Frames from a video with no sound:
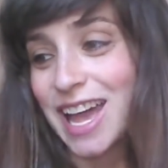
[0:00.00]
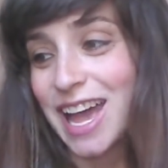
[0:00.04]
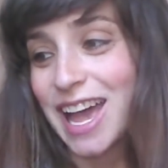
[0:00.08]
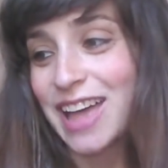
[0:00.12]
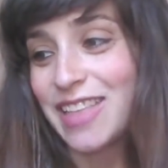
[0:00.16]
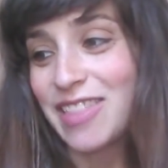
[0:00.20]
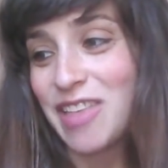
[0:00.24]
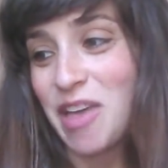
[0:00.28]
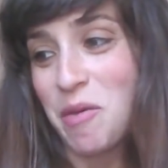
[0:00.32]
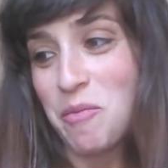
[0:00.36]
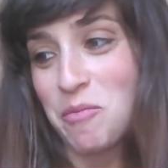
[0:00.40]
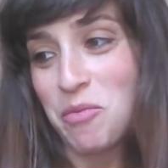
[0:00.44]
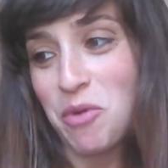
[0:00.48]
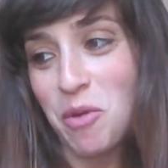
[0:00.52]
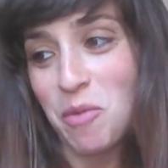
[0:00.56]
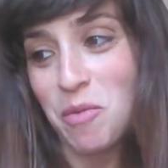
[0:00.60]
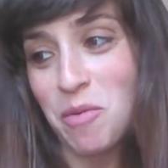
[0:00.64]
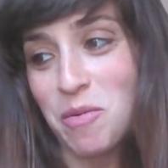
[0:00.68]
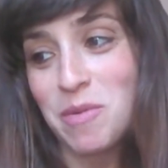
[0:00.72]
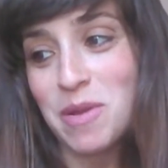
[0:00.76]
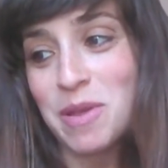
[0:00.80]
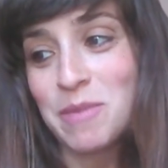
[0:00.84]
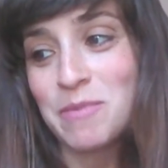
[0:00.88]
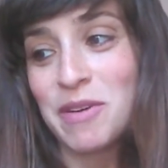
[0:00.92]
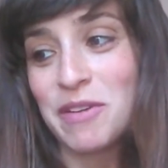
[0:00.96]
And then
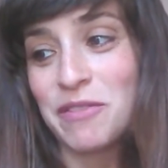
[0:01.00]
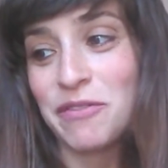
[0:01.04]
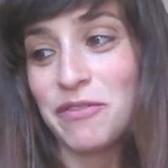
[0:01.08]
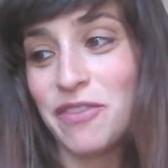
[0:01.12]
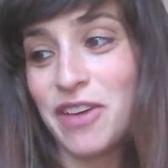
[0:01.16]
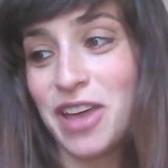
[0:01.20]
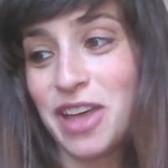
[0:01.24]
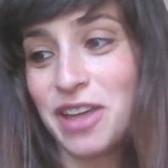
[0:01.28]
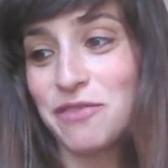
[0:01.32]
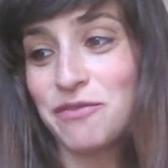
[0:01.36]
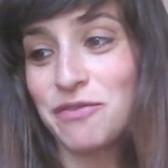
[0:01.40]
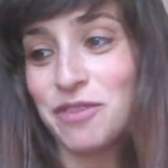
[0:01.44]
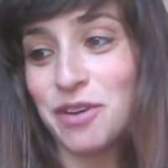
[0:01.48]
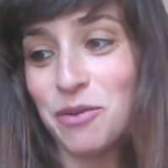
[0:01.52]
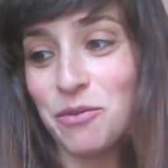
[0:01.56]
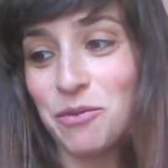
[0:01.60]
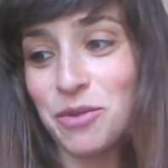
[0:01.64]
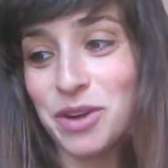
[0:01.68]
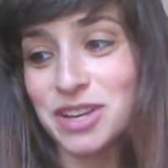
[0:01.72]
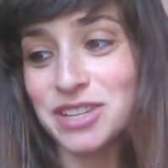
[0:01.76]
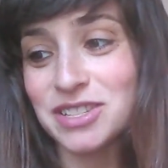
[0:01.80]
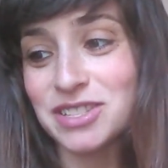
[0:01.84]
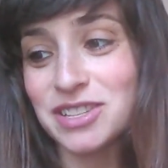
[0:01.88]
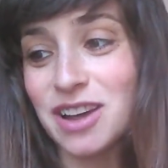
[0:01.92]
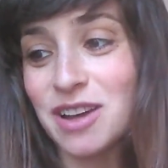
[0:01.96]
probably my favourite,
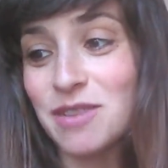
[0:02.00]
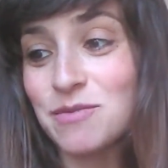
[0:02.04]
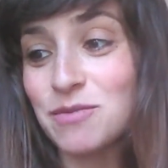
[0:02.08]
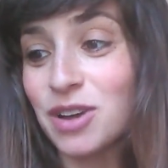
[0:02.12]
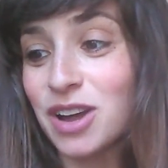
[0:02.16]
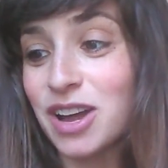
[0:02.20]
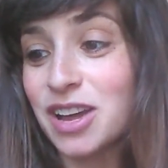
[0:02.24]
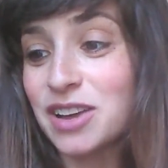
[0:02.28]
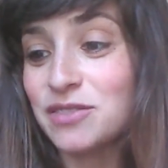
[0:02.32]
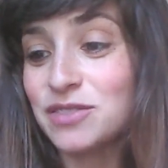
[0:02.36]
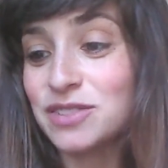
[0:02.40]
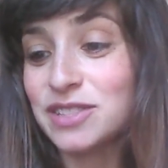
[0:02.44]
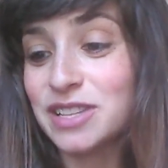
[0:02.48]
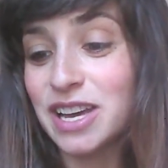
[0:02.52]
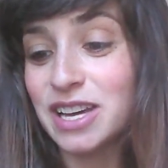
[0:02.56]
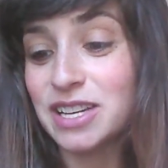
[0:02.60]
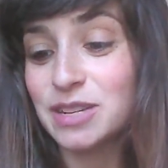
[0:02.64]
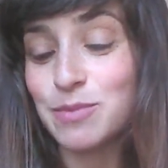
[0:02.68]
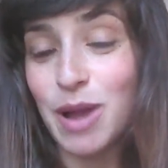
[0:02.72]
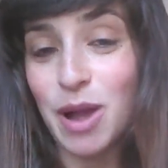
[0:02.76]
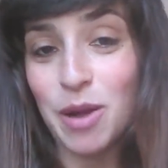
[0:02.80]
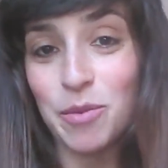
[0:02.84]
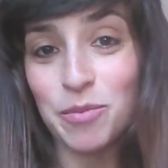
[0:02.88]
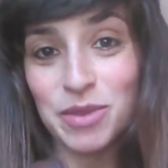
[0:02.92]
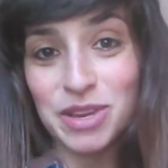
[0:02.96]
which I'm kind of sad
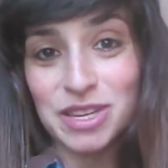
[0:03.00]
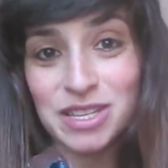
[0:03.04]
about,